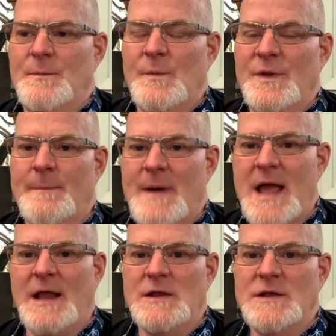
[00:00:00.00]
when they're
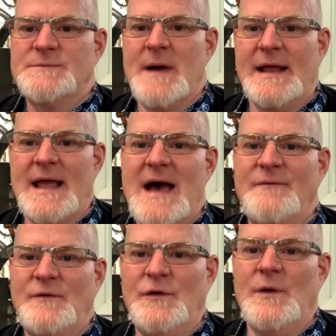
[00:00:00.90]
buying a used bike,
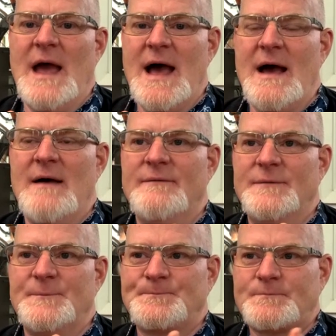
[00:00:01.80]
have to have,
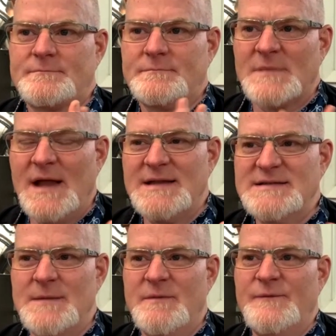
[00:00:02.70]
like I
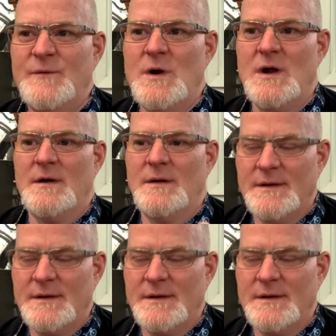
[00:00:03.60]
said before,